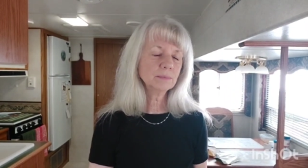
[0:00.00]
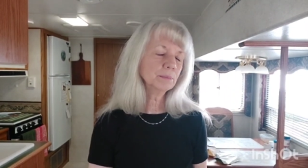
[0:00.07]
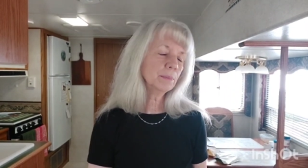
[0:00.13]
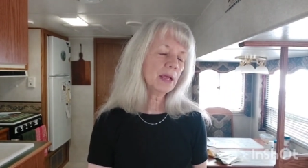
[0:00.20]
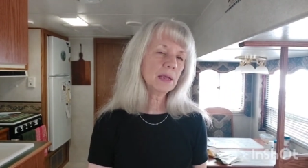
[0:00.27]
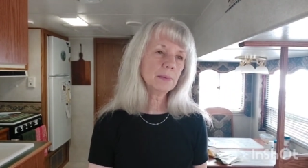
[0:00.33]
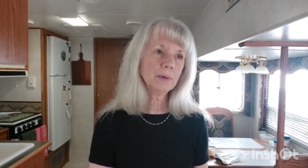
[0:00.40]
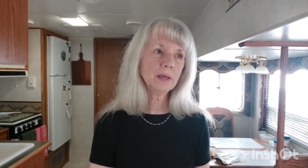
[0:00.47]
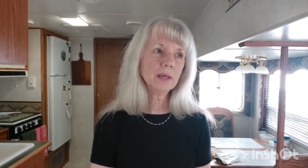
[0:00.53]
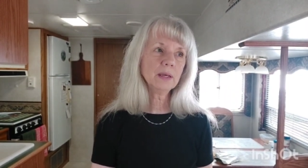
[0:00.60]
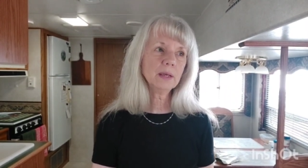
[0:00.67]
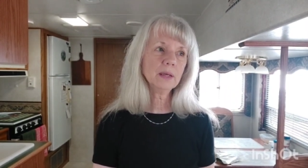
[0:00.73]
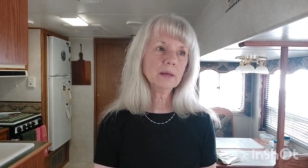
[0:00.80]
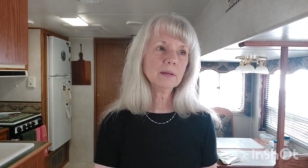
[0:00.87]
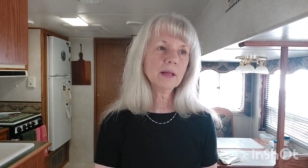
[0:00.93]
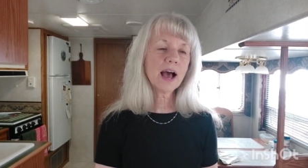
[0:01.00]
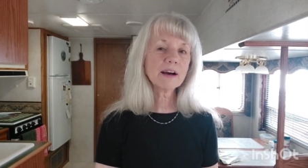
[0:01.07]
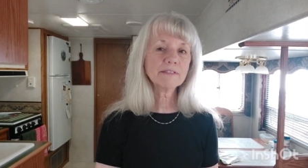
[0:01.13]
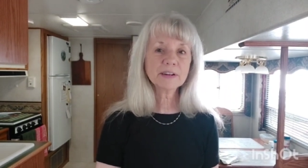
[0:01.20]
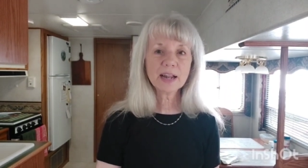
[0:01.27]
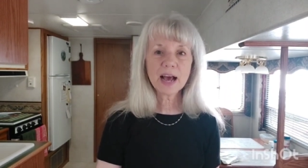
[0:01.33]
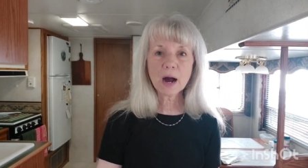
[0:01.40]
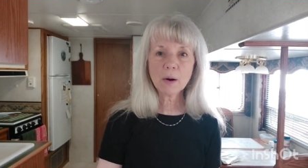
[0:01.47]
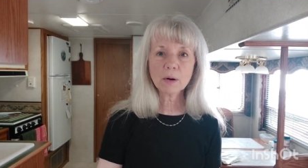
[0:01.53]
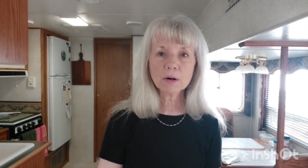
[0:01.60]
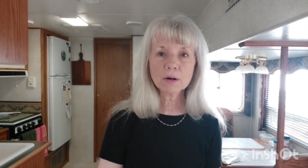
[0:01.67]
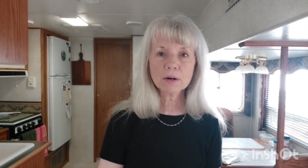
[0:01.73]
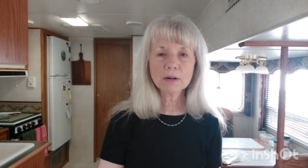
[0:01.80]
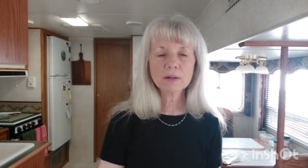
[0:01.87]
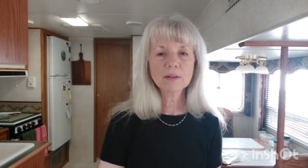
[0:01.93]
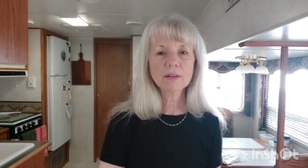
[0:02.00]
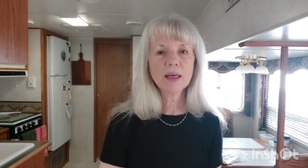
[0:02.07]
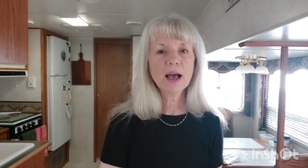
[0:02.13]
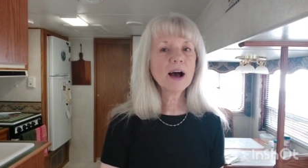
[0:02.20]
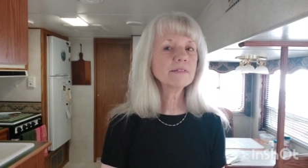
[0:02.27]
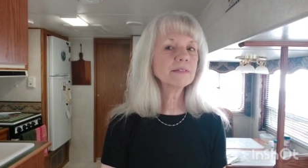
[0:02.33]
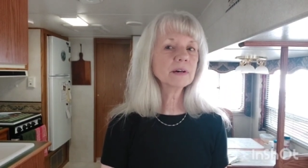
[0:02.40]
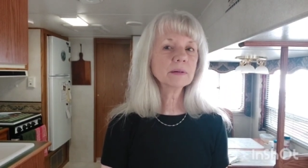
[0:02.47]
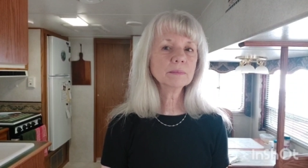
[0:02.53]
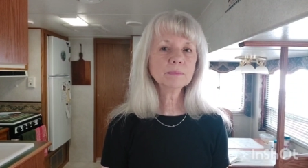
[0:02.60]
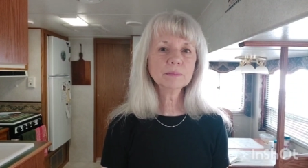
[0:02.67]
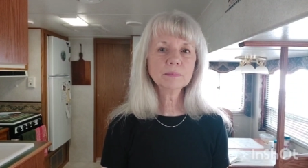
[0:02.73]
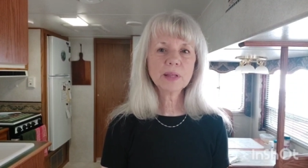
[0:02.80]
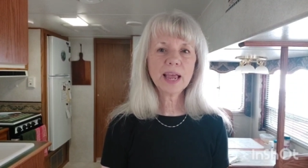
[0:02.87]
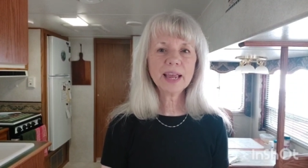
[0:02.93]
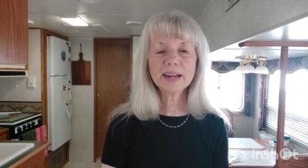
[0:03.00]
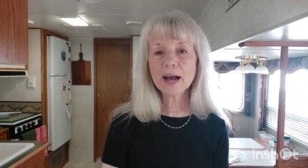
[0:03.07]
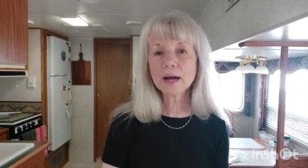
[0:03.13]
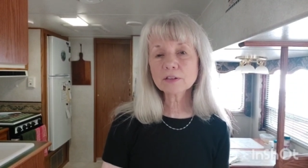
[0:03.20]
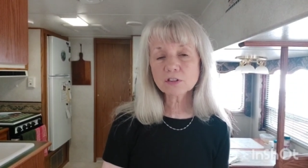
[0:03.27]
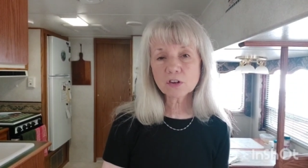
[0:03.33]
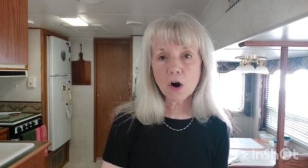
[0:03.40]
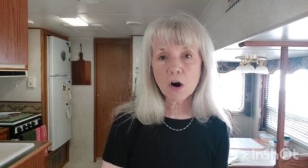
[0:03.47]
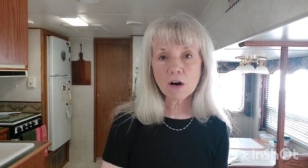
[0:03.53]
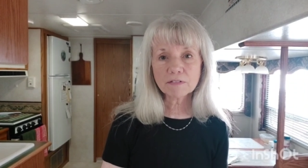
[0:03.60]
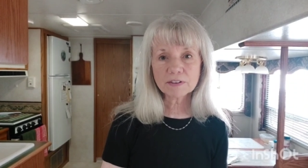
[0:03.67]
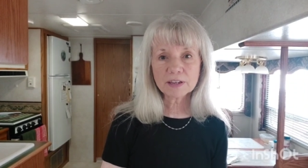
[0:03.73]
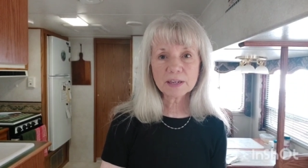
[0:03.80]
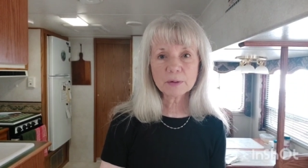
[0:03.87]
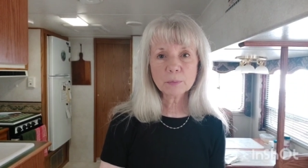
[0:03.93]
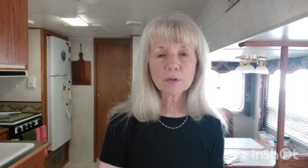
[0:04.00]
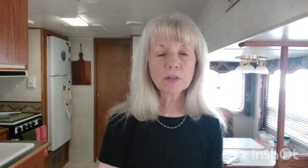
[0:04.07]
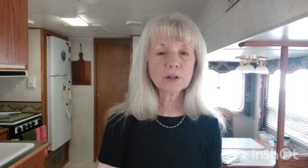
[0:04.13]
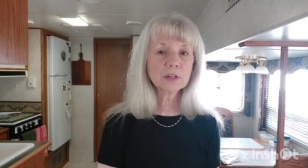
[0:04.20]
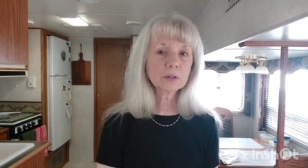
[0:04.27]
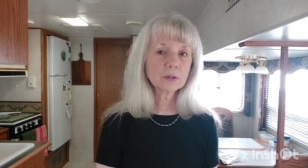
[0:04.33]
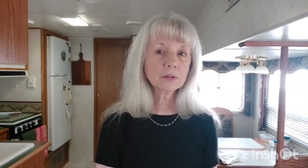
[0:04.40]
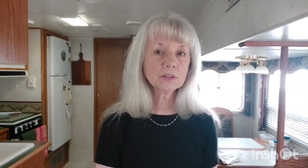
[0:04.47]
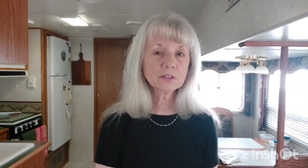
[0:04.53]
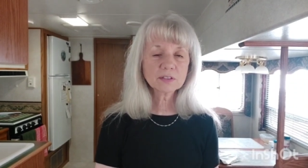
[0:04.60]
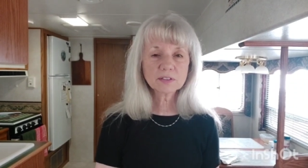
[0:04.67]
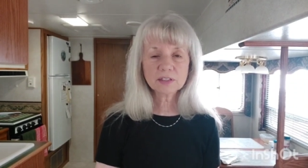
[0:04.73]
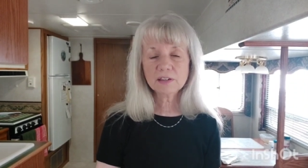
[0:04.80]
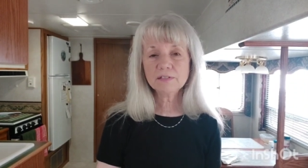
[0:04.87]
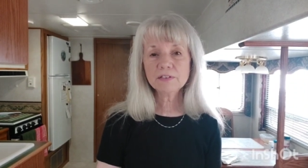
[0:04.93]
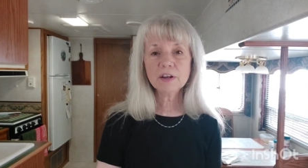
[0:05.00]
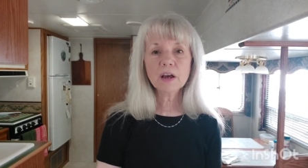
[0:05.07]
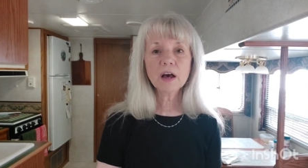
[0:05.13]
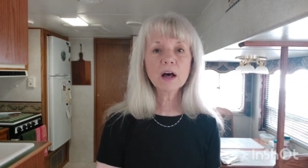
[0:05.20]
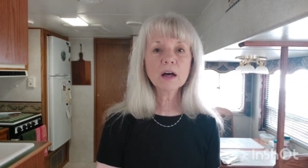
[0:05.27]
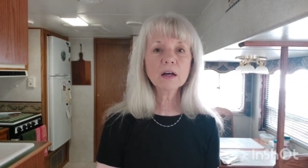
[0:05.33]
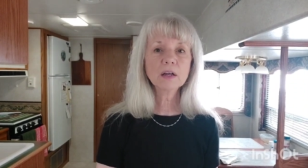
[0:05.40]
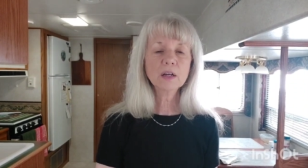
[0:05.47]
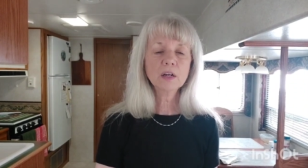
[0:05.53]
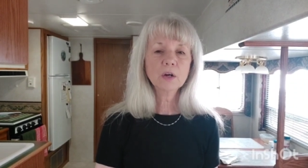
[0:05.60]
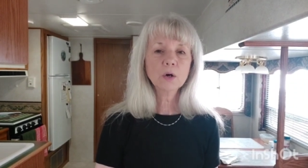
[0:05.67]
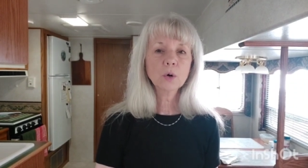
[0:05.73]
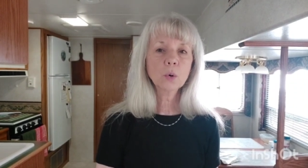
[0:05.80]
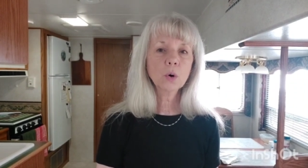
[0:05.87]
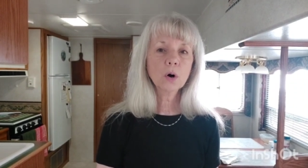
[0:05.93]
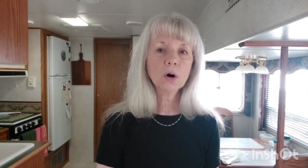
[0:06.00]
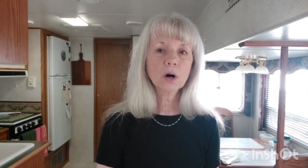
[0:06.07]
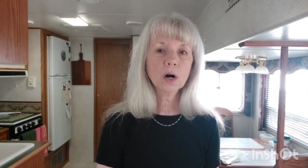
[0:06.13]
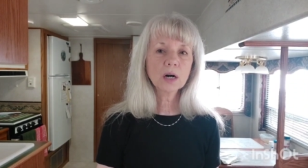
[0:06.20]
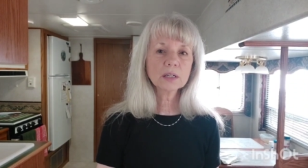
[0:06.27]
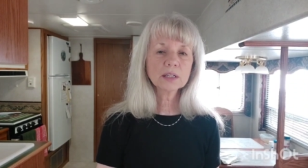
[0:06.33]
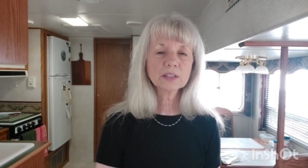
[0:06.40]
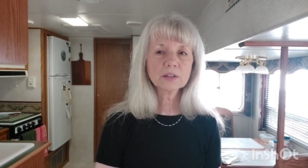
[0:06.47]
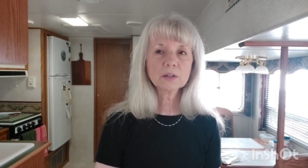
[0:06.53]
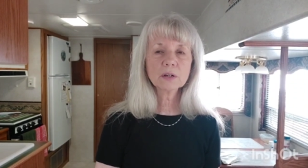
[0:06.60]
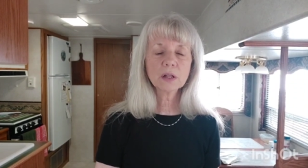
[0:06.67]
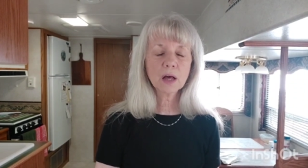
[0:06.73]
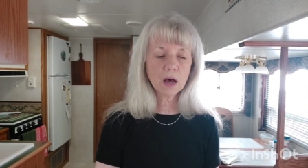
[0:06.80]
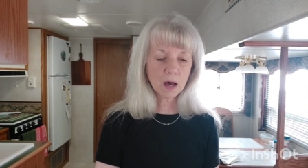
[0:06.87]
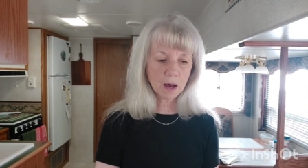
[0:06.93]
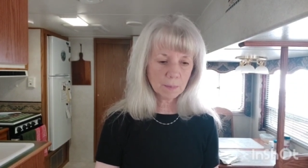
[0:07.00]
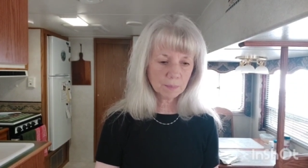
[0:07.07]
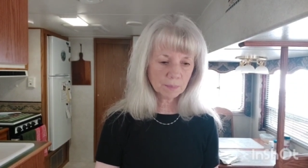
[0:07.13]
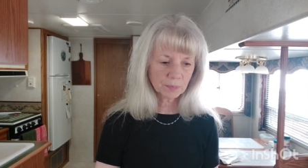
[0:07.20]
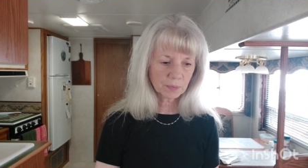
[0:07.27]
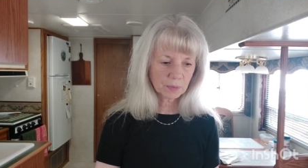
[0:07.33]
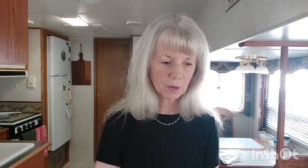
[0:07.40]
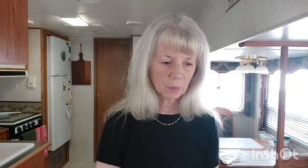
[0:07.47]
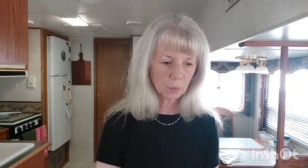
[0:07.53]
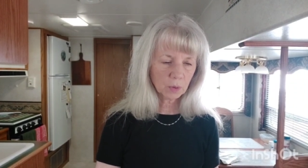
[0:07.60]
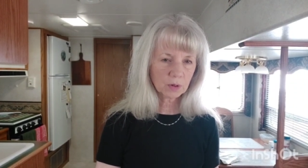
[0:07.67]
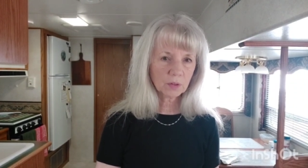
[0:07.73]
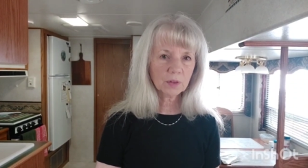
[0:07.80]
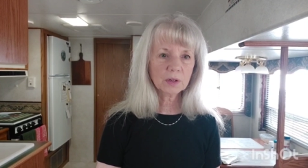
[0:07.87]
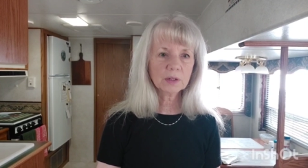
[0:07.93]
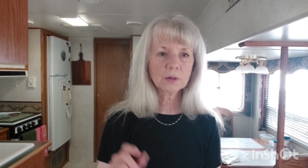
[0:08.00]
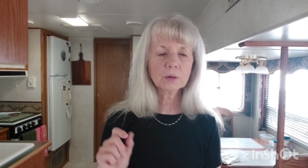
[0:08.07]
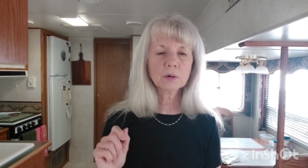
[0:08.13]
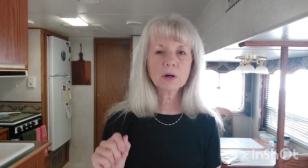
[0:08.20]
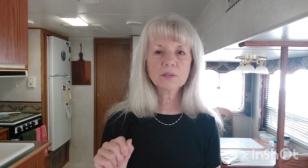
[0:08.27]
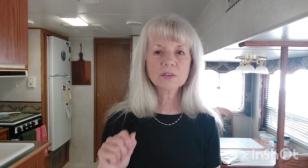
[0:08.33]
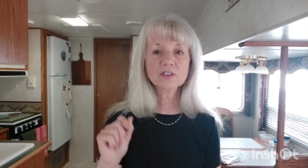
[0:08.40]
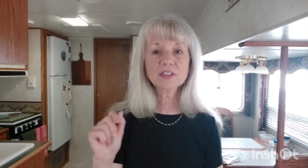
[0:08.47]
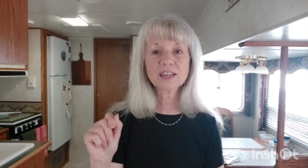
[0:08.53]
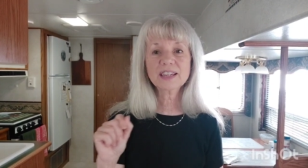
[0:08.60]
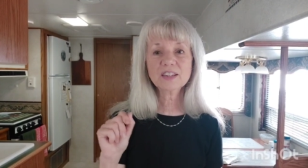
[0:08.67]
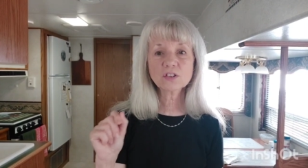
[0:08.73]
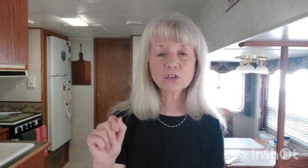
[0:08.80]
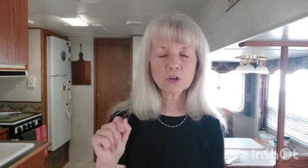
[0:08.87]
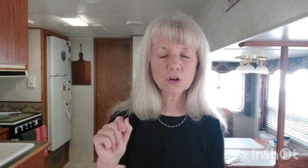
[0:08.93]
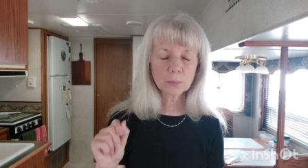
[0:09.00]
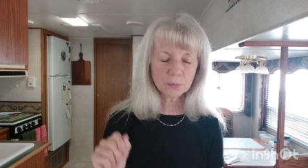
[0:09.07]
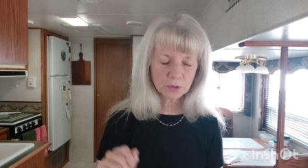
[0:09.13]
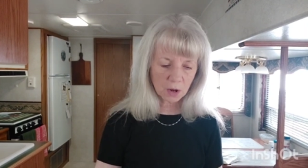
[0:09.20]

maybe half an hour, have a eight ounce coffee with a little stevia or a little, um, what are the little, the skinny syrups.